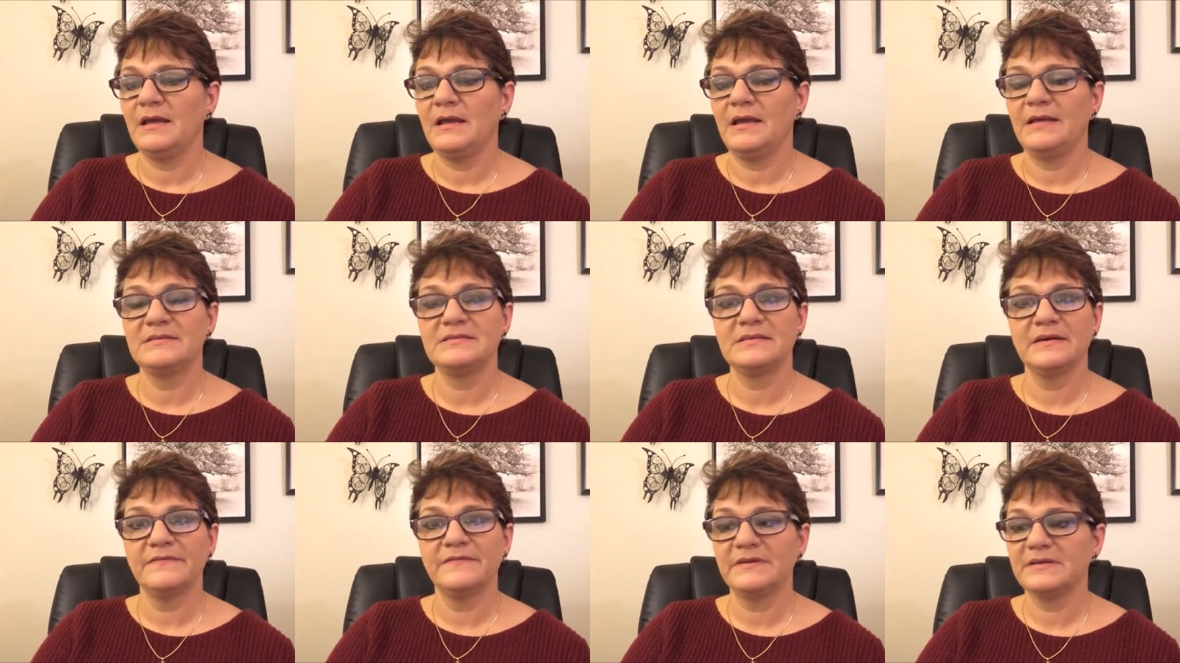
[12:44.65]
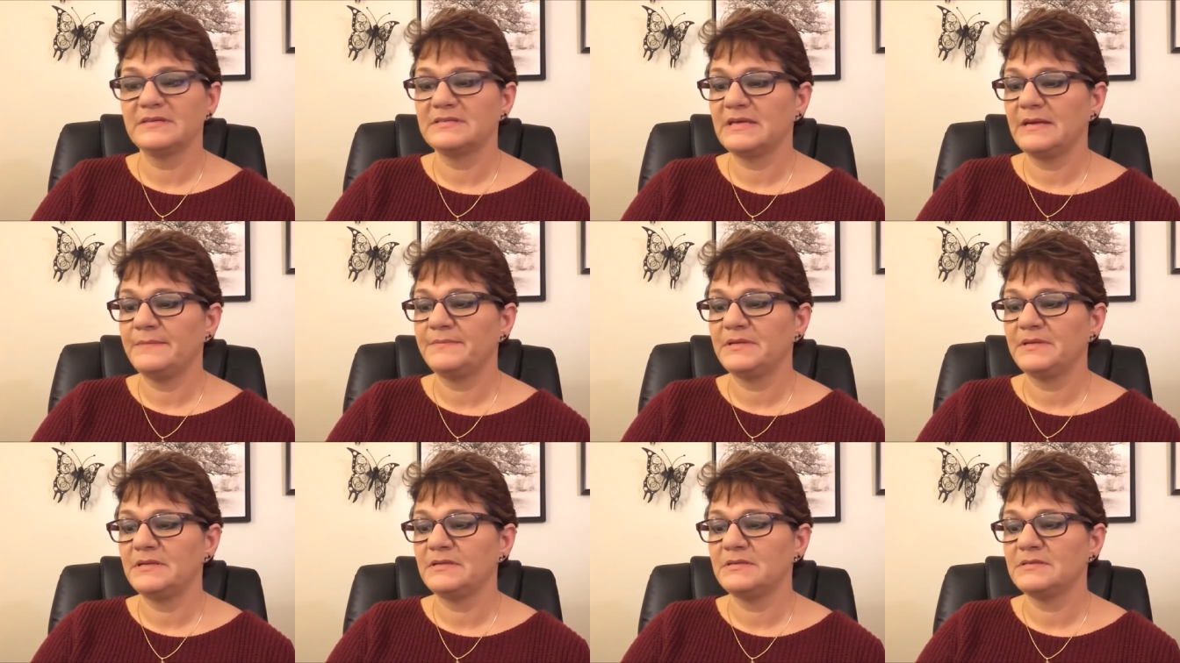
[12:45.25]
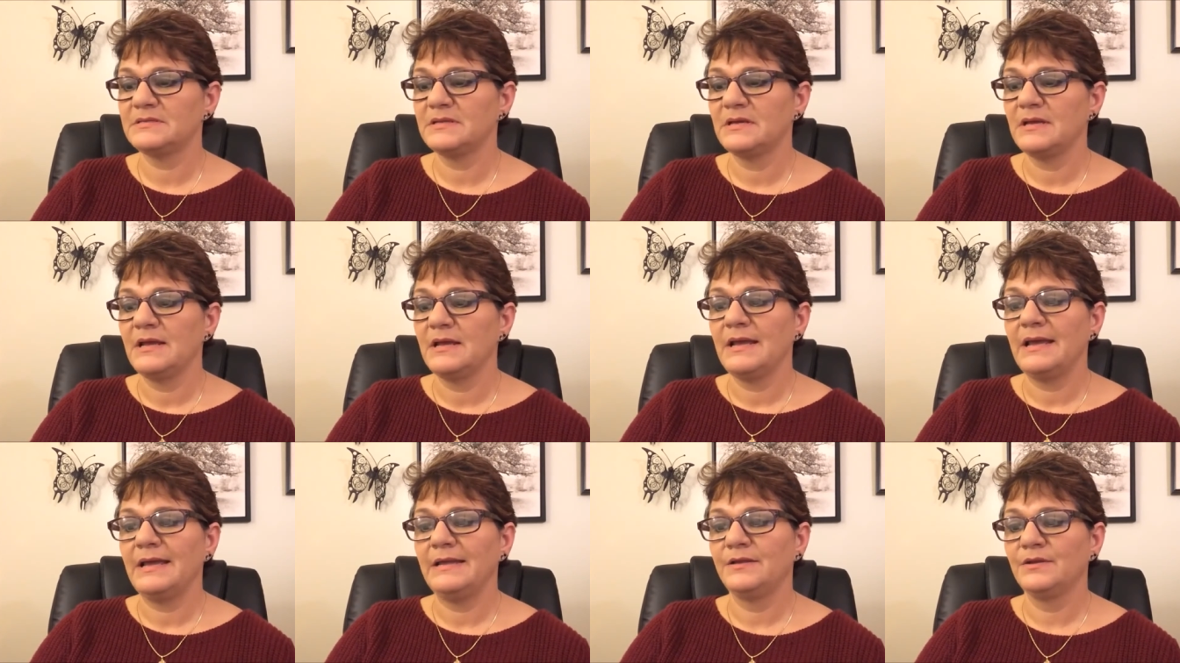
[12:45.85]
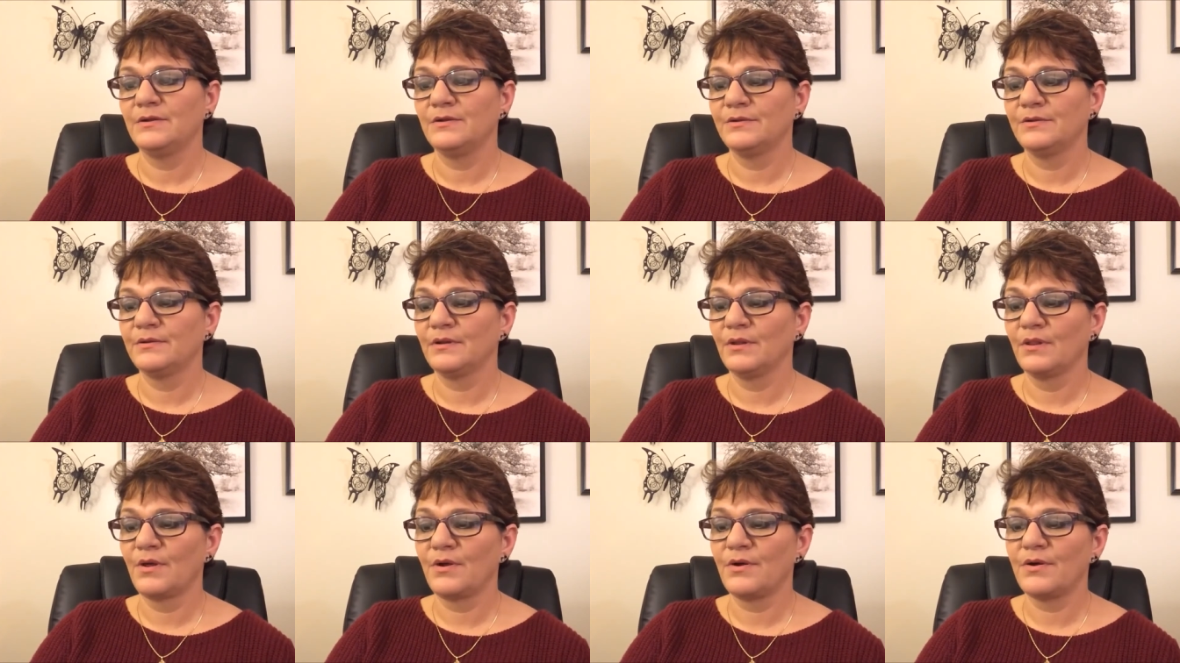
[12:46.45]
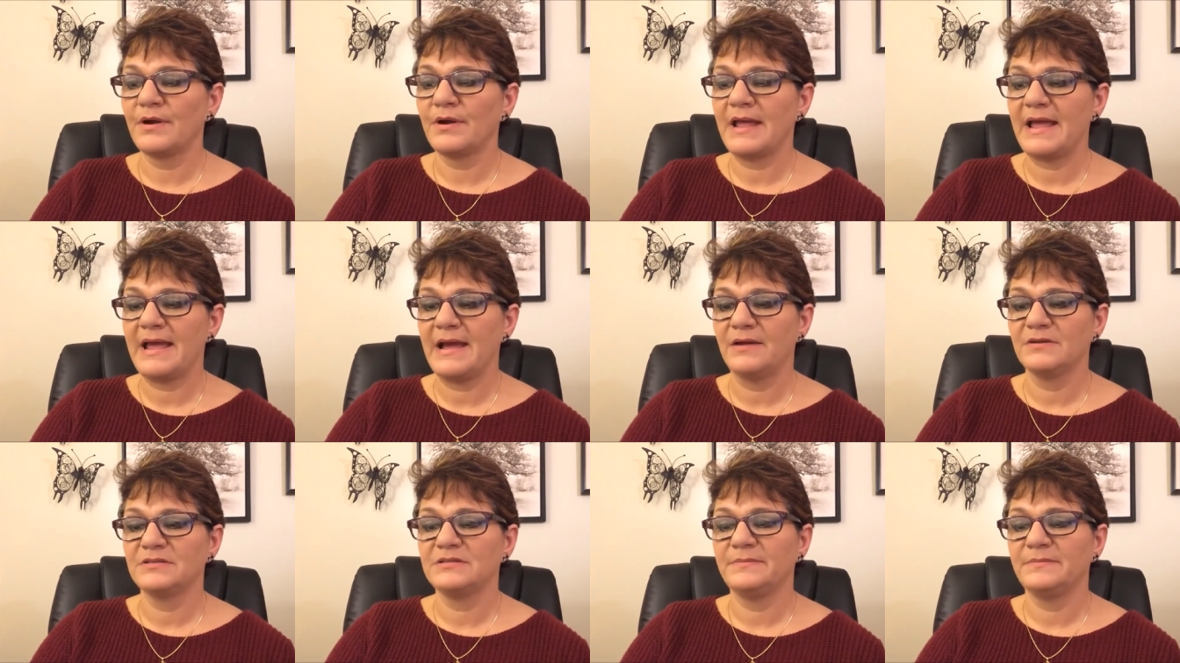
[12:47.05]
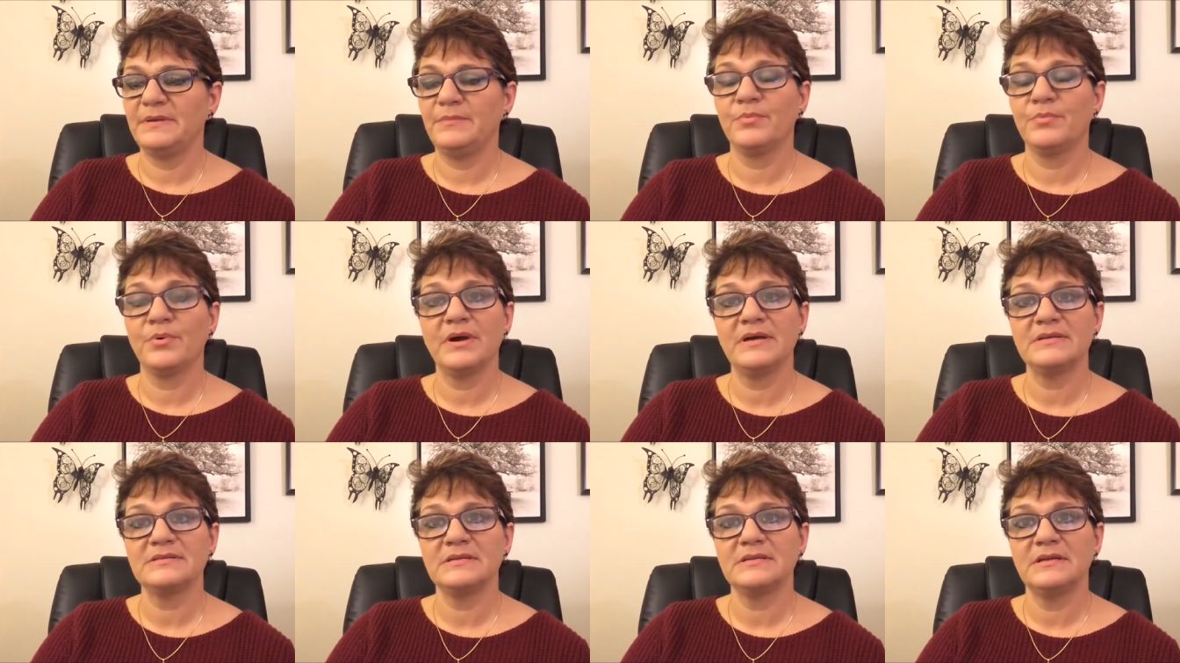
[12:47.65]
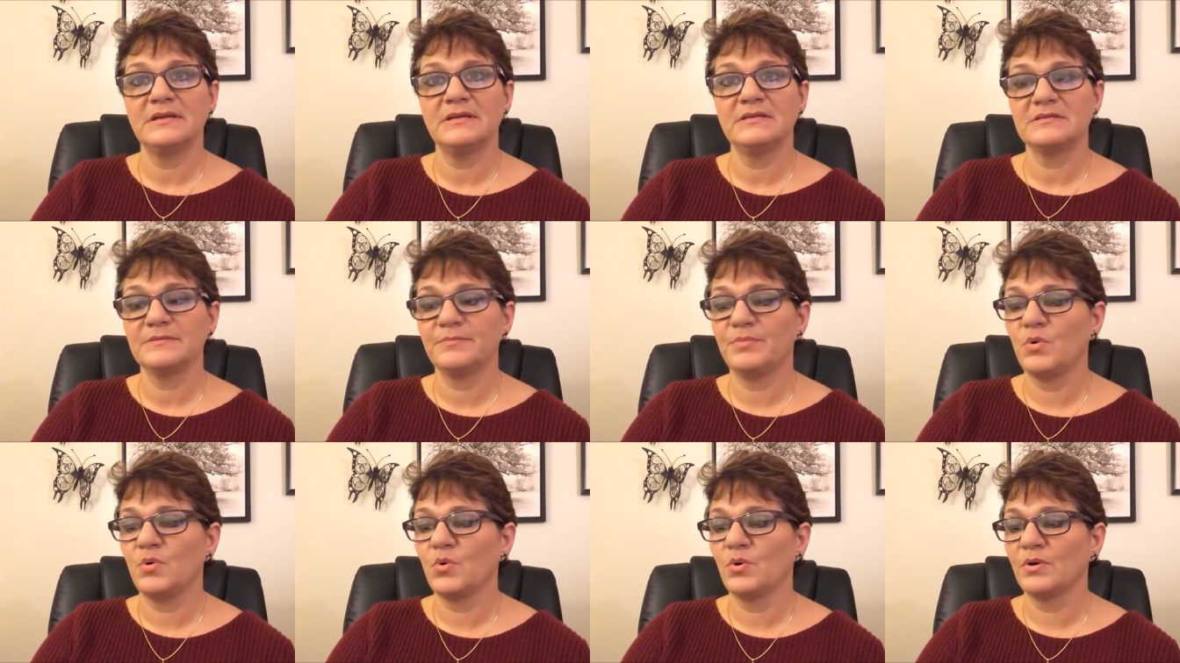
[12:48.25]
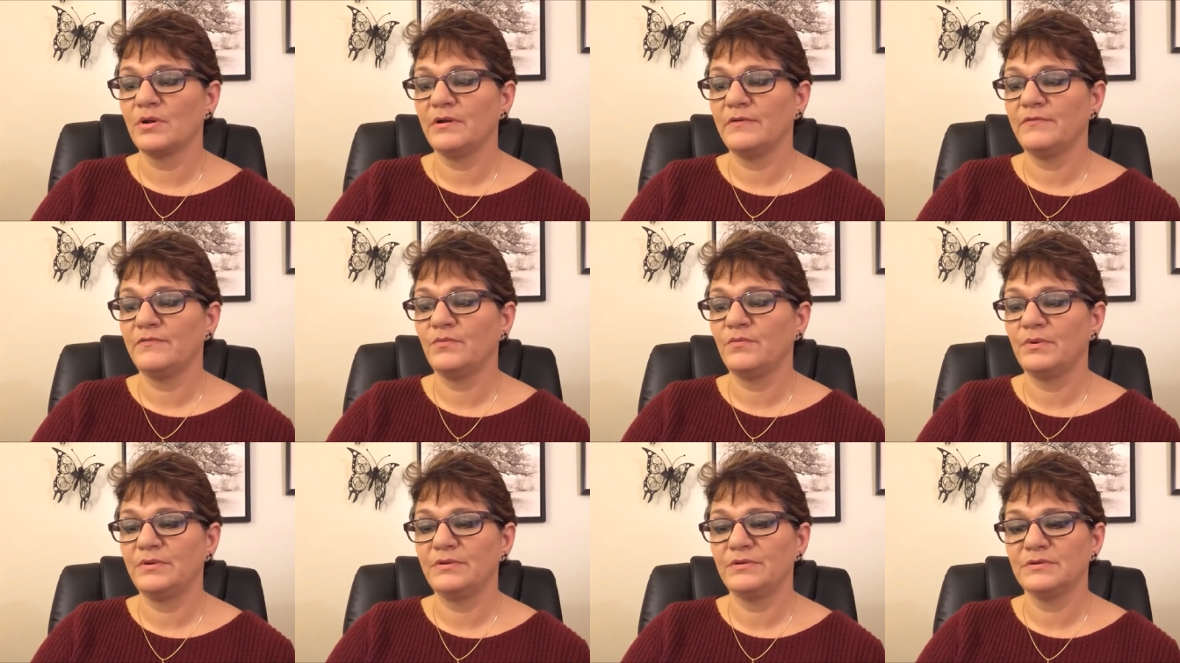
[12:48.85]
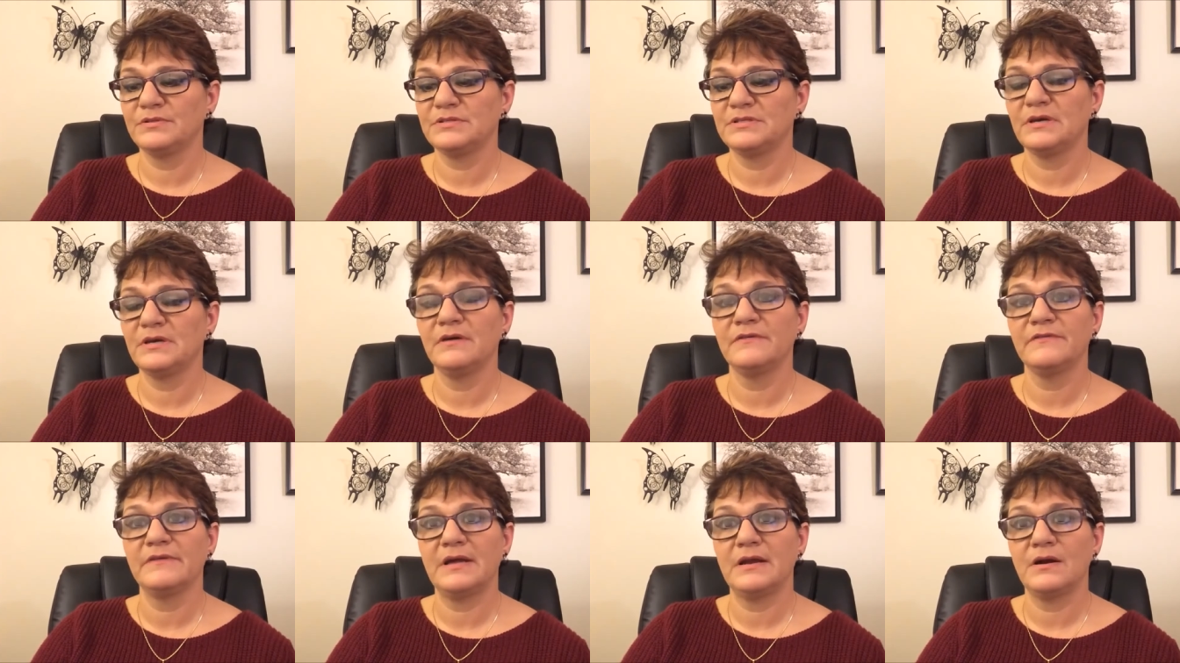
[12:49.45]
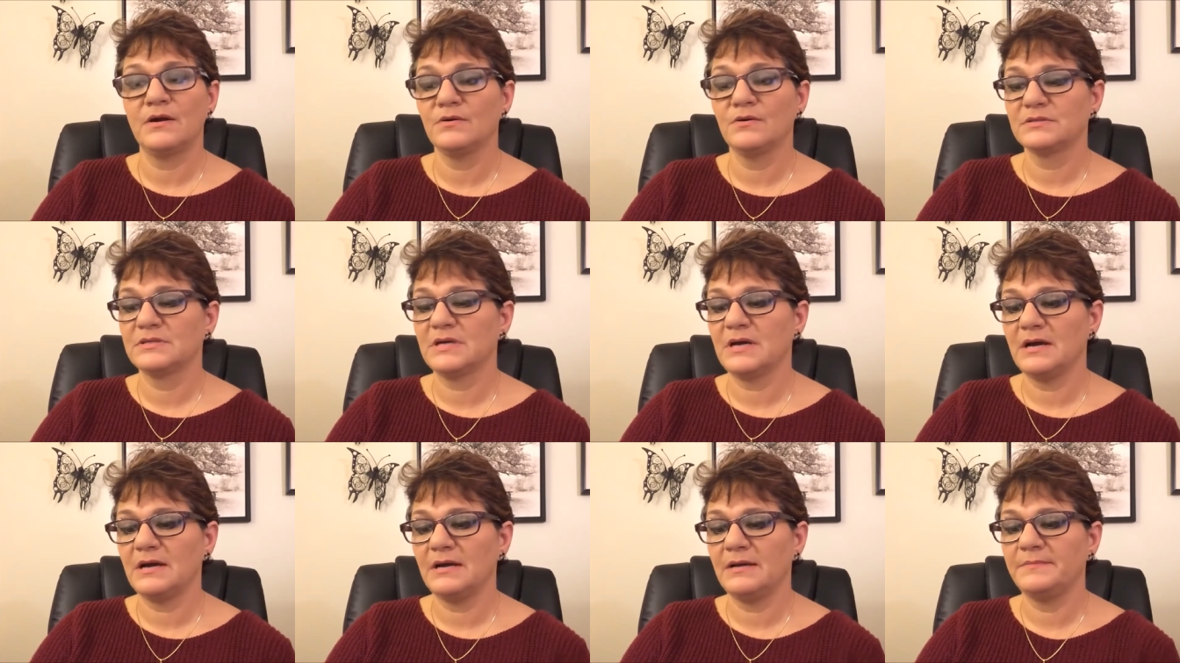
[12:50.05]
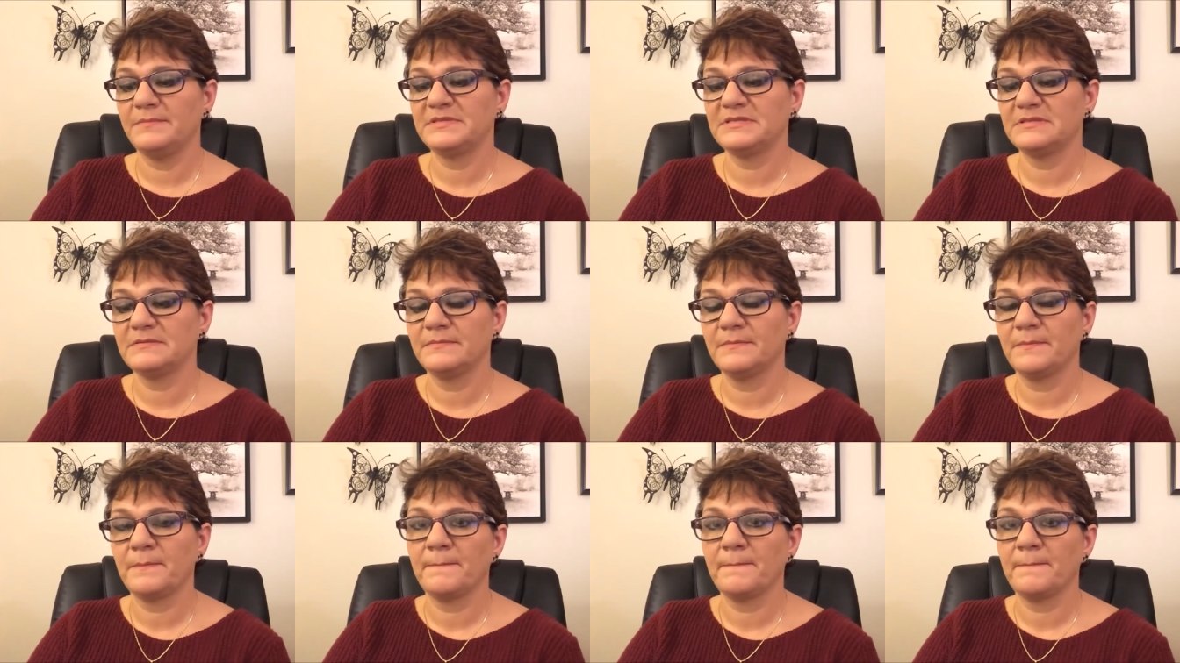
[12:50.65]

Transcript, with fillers: and self-acceptance, and you learn how to be present and supportive with yourself at all times.